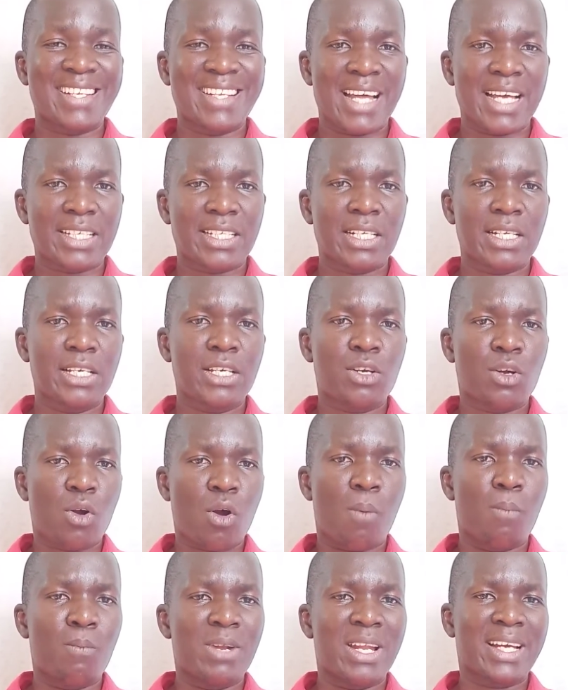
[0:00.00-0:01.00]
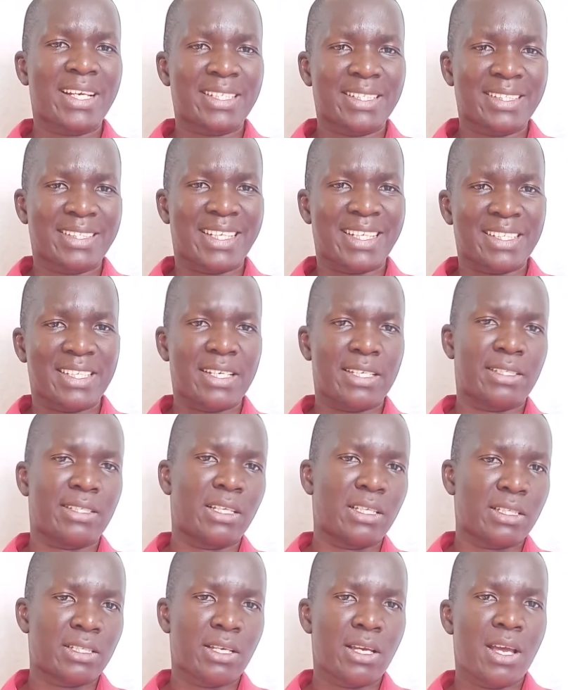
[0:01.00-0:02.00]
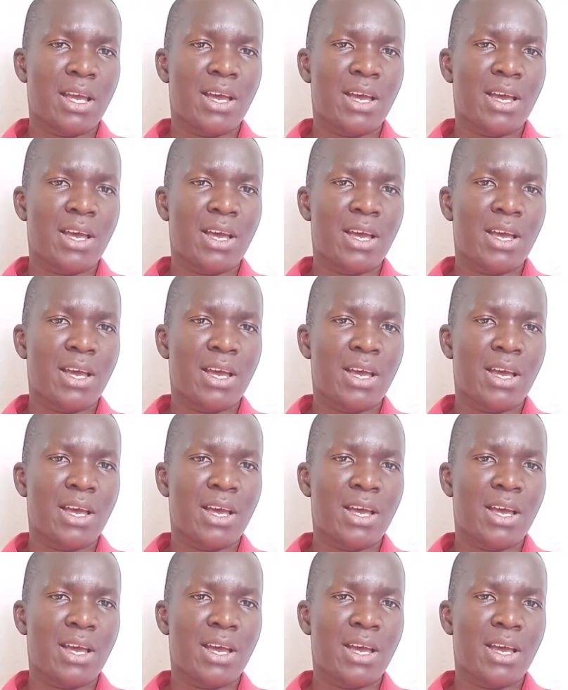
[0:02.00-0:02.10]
lastly, complex sentences.